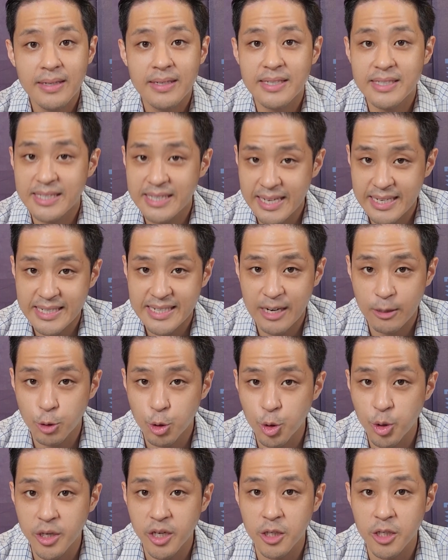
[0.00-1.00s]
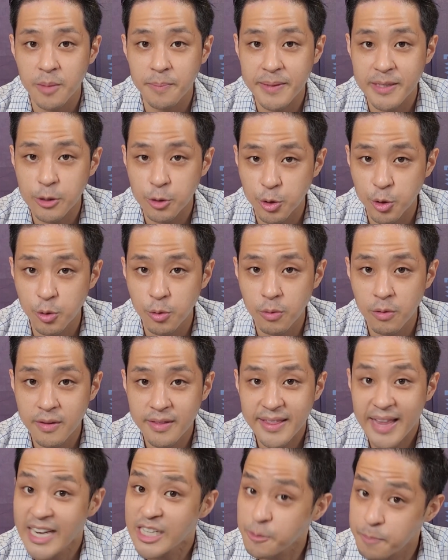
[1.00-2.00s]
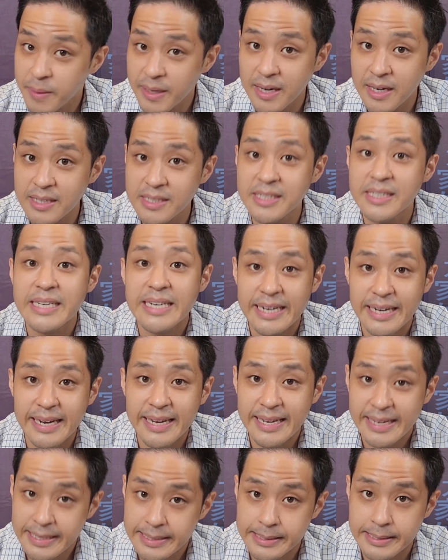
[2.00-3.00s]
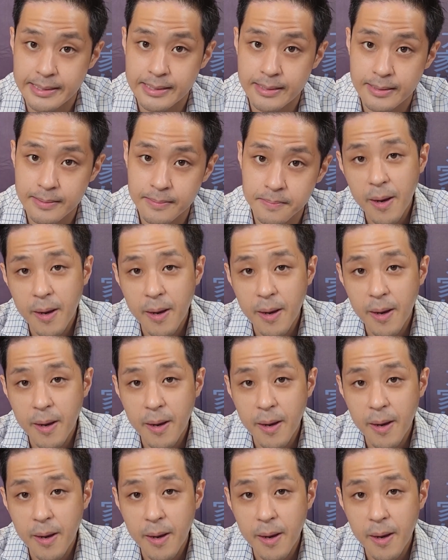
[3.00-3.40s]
Does that sound too good to be true? That's because it is.